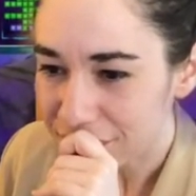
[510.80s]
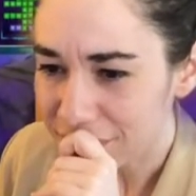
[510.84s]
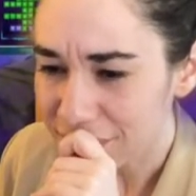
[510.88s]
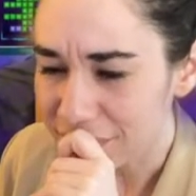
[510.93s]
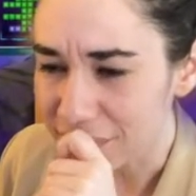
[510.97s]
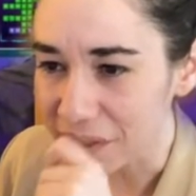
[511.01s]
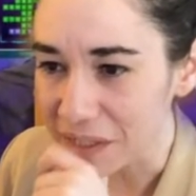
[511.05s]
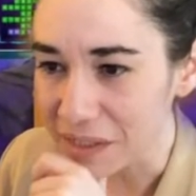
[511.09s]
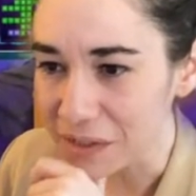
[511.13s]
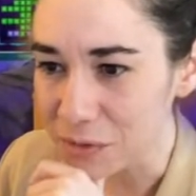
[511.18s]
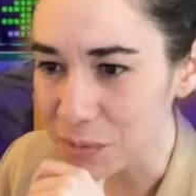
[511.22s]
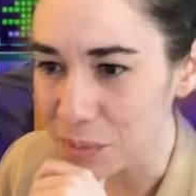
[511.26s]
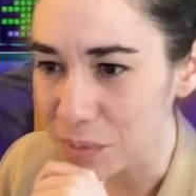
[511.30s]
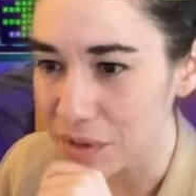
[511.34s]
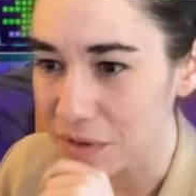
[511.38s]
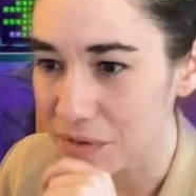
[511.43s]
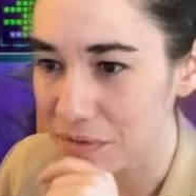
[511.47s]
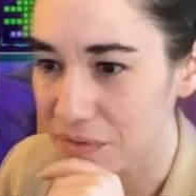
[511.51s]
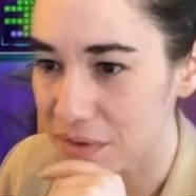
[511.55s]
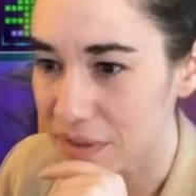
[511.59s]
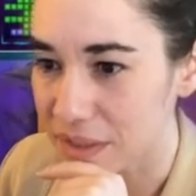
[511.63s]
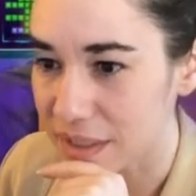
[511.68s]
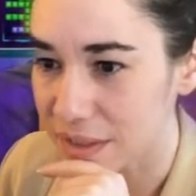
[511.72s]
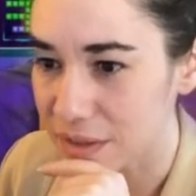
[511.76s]
it's pretty
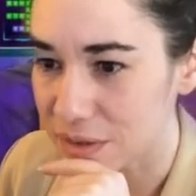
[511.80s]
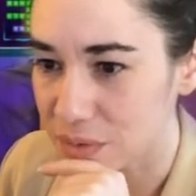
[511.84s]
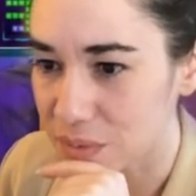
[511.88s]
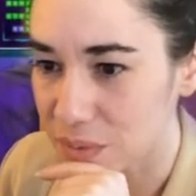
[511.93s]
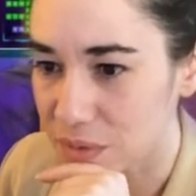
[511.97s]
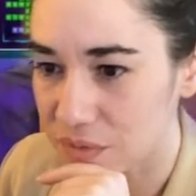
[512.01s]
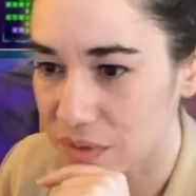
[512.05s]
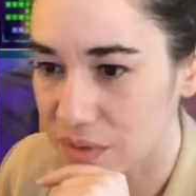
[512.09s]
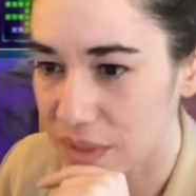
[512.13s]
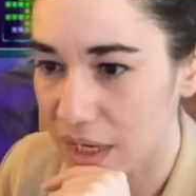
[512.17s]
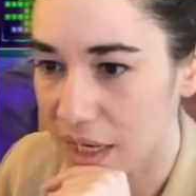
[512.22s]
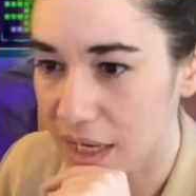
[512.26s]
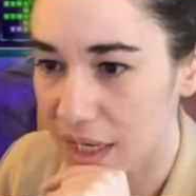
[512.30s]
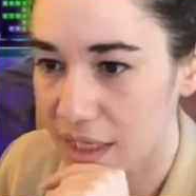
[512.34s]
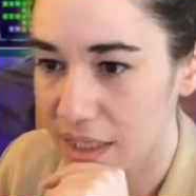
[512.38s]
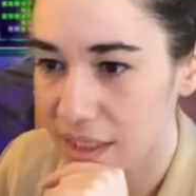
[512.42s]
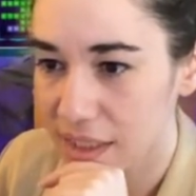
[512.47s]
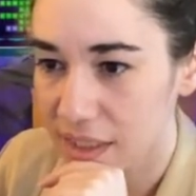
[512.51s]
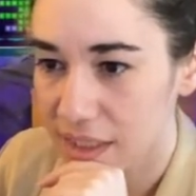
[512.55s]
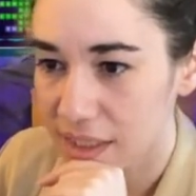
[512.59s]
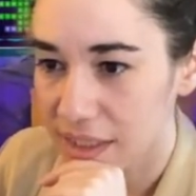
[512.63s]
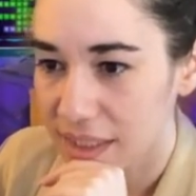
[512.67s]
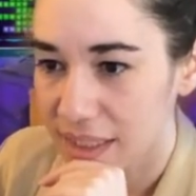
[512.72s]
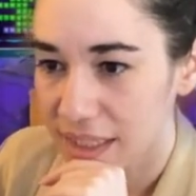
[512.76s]
funny. So we've got,
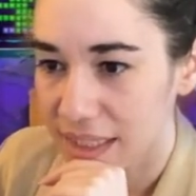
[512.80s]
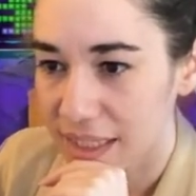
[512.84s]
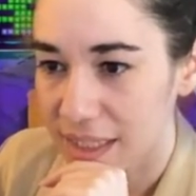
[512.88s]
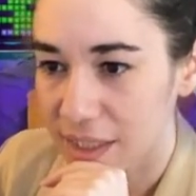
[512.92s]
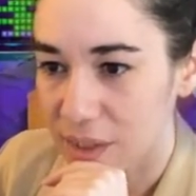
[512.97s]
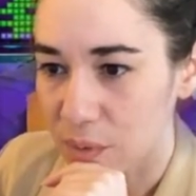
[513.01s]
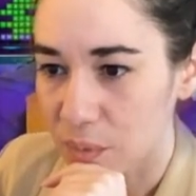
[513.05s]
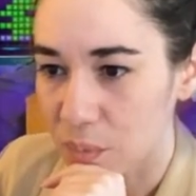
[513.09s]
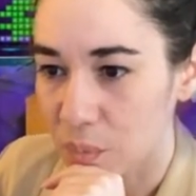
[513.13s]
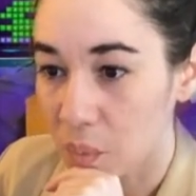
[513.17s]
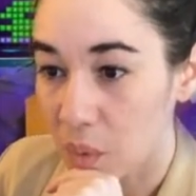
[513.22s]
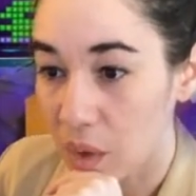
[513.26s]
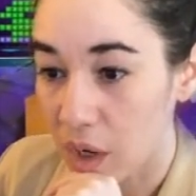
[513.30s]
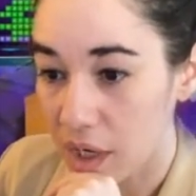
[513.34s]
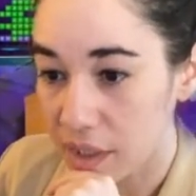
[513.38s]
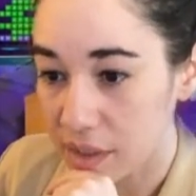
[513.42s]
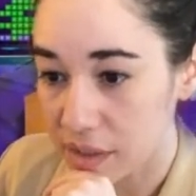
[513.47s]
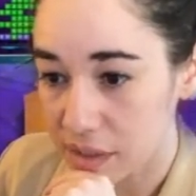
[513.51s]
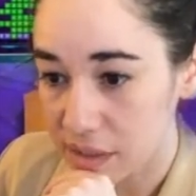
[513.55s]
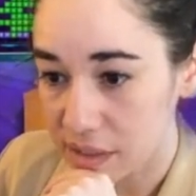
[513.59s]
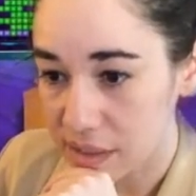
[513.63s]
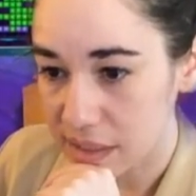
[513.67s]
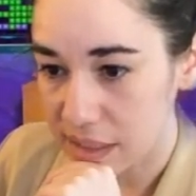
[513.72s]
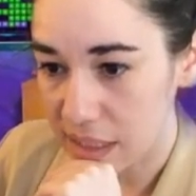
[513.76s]

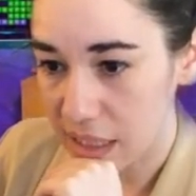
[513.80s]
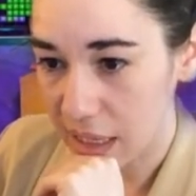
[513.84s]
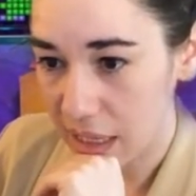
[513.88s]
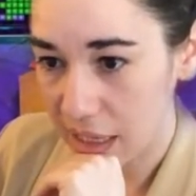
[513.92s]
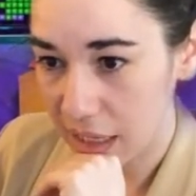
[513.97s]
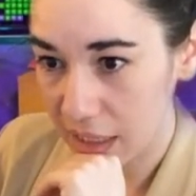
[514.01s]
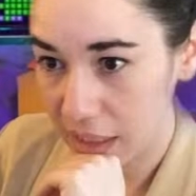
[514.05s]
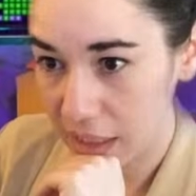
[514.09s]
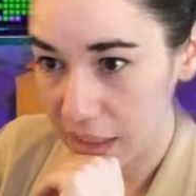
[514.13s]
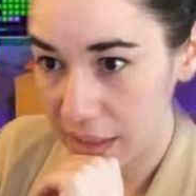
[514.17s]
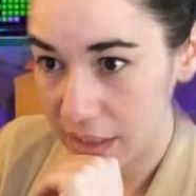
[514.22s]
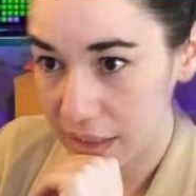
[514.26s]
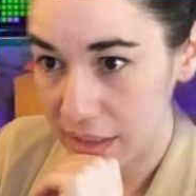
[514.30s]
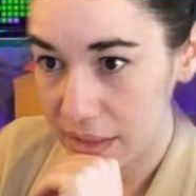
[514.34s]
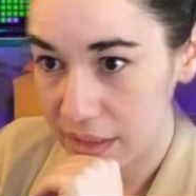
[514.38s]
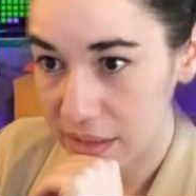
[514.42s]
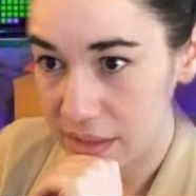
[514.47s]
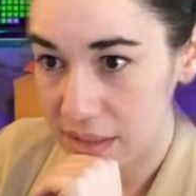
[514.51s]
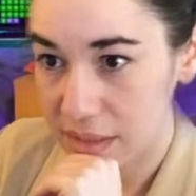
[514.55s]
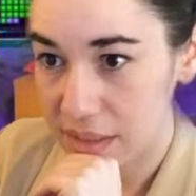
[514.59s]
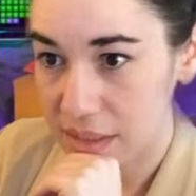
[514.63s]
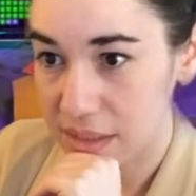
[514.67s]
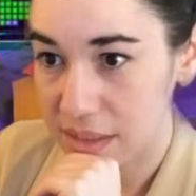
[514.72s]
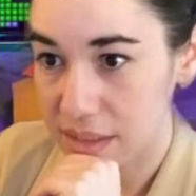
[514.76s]
water
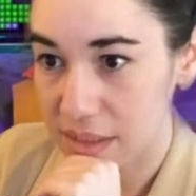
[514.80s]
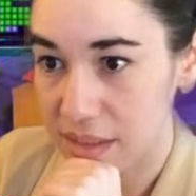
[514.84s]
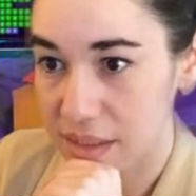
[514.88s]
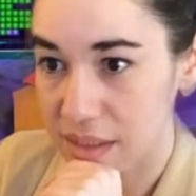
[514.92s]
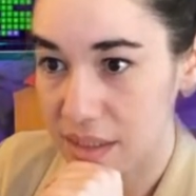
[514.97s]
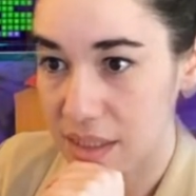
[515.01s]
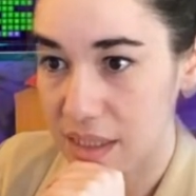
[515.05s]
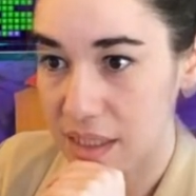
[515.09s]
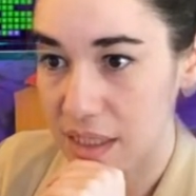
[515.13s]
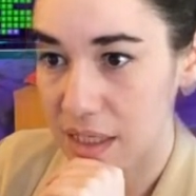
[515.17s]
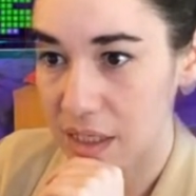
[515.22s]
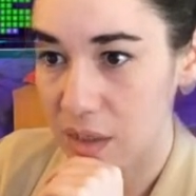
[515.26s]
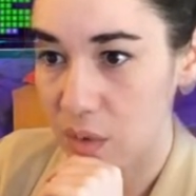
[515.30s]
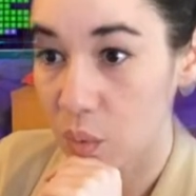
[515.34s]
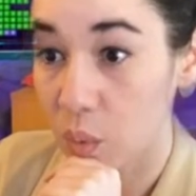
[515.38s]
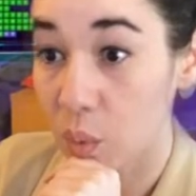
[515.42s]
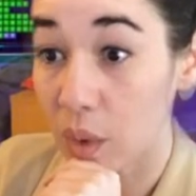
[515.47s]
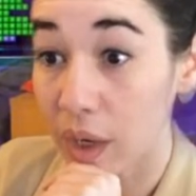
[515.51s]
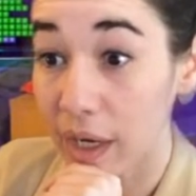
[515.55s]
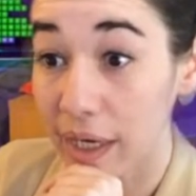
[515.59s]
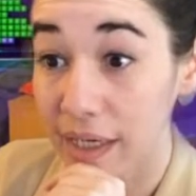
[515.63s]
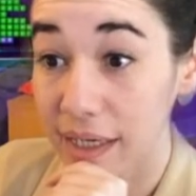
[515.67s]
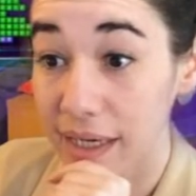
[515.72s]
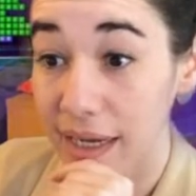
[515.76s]
slides. This is the
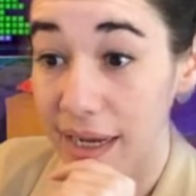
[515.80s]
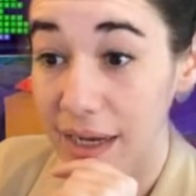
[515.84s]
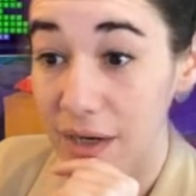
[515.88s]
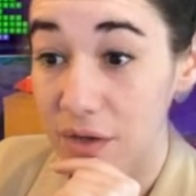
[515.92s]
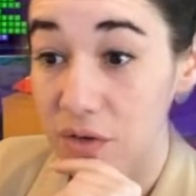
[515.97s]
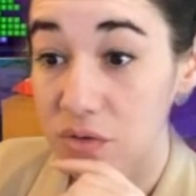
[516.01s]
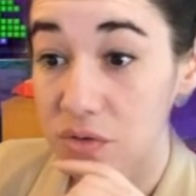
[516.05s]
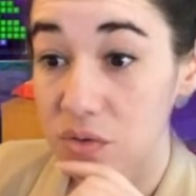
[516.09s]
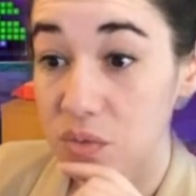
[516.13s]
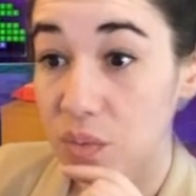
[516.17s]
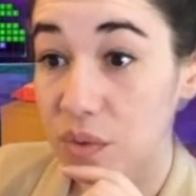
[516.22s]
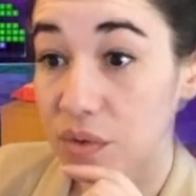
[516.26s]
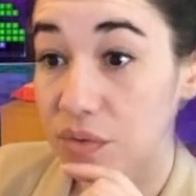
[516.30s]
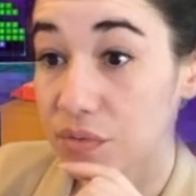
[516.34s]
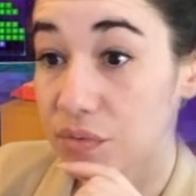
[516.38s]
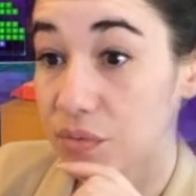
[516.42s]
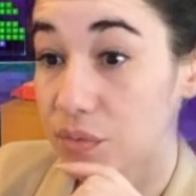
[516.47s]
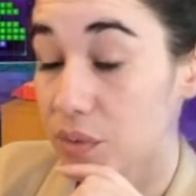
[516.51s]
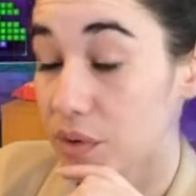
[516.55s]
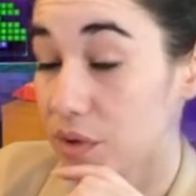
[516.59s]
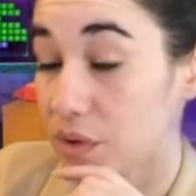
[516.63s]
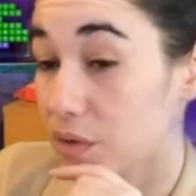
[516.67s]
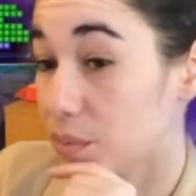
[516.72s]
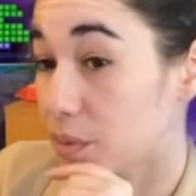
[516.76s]
White House
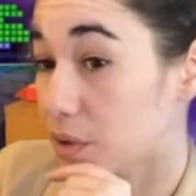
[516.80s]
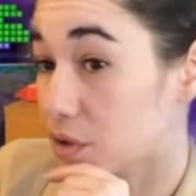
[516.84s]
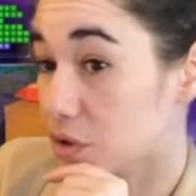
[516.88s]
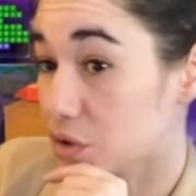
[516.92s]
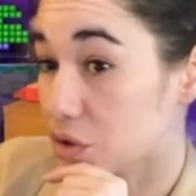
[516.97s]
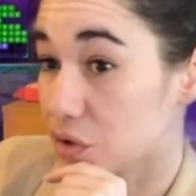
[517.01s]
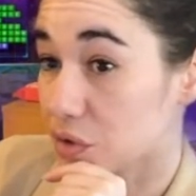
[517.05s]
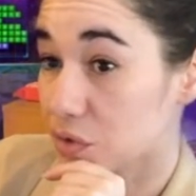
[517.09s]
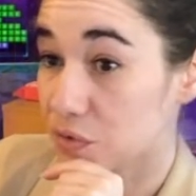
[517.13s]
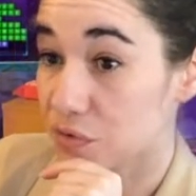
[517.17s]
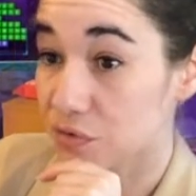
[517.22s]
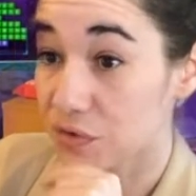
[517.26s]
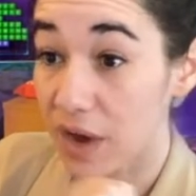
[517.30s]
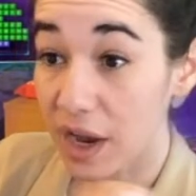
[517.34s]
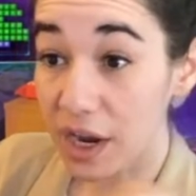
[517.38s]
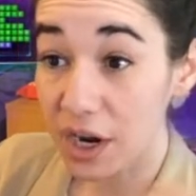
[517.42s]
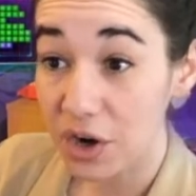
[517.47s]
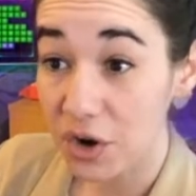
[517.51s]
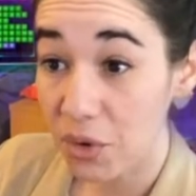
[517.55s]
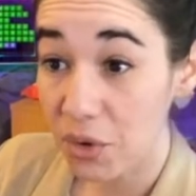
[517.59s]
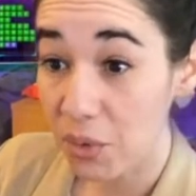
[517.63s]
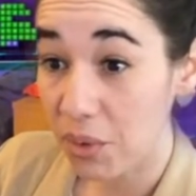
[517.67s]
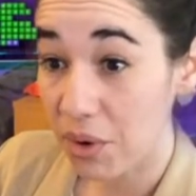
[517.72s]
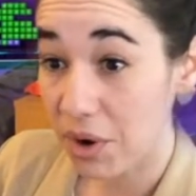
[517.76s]
with a bunch of
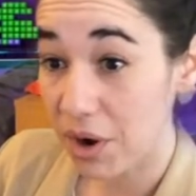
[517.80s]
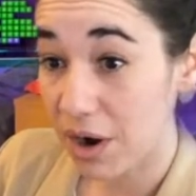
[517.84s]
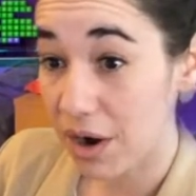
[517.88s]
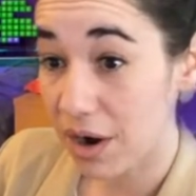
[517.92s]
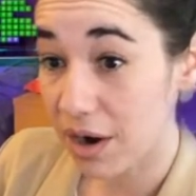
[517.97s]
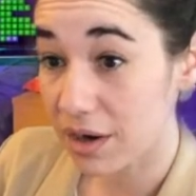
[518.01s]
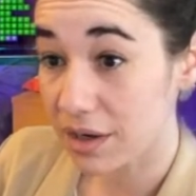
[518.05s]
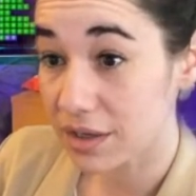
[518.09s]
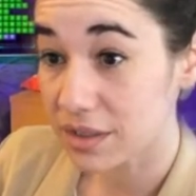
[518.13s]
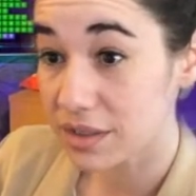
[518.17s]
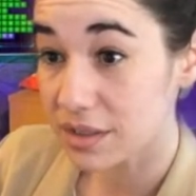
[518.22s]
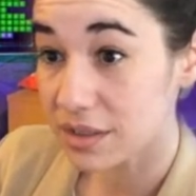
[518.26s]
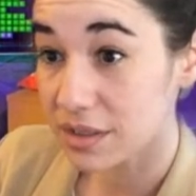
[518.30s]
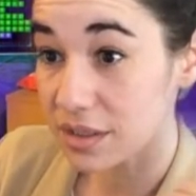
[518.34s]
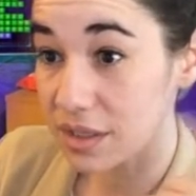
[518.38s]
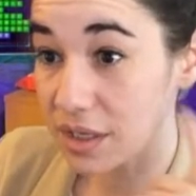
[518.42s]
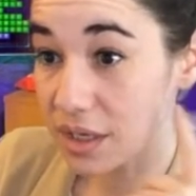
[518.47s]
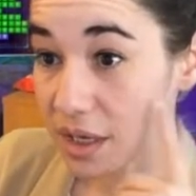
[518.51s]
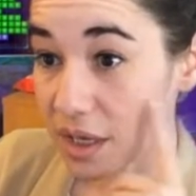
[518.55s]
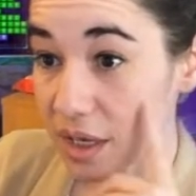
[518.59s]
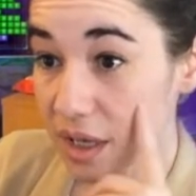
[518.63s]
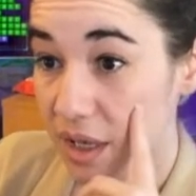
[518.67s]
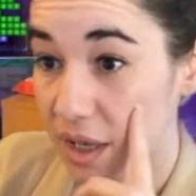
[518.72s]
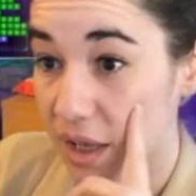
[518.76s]
fireworks.
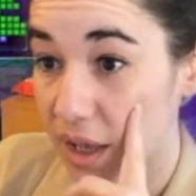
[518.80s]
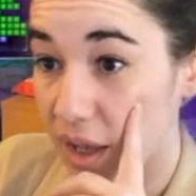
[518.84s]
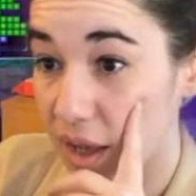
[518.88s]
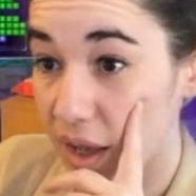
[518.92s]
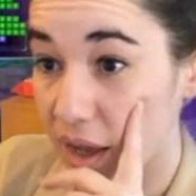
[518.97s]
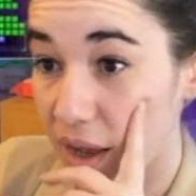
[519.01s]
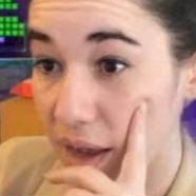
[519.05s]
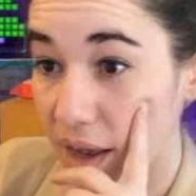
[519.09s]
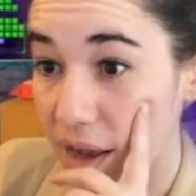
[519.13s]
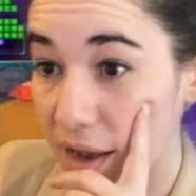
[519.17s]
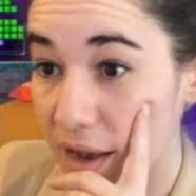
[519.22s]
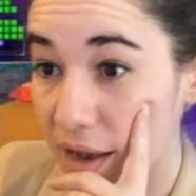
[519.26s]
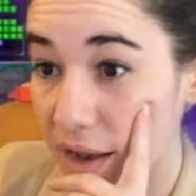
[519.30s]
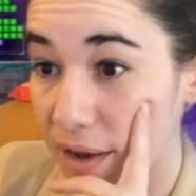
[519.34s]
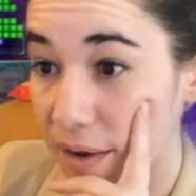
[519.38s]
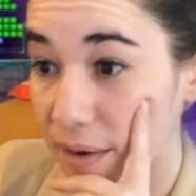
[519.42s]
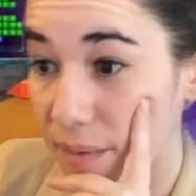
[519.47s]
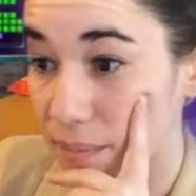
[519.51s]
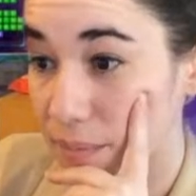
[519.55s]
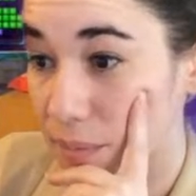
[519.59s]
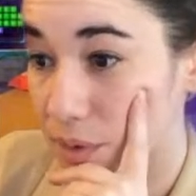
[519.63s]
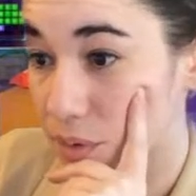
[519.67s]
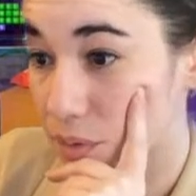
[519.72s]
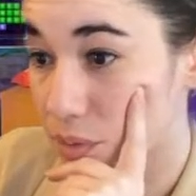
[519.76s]

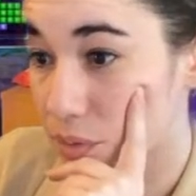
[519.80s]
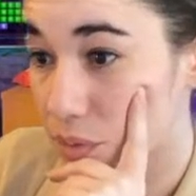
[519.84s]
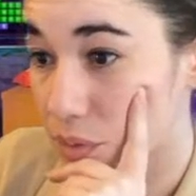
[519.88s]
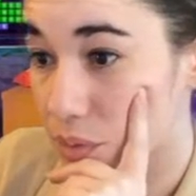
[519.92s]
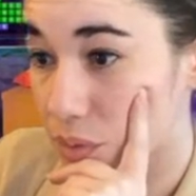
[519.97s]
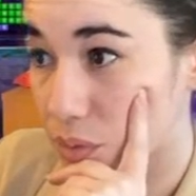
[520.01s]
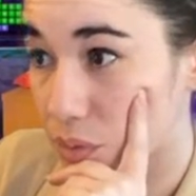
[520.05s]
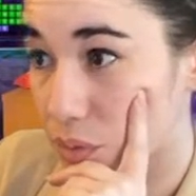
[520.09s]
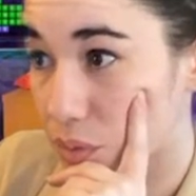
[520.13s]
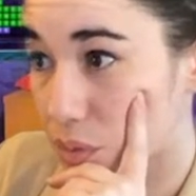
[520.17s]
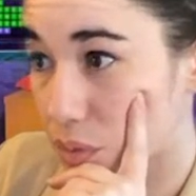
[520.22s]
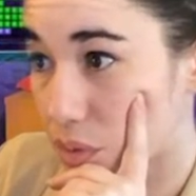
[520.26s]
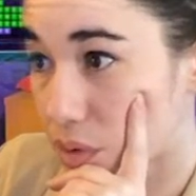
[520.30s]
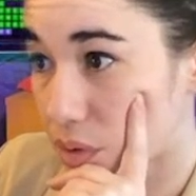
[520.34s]
Ooh,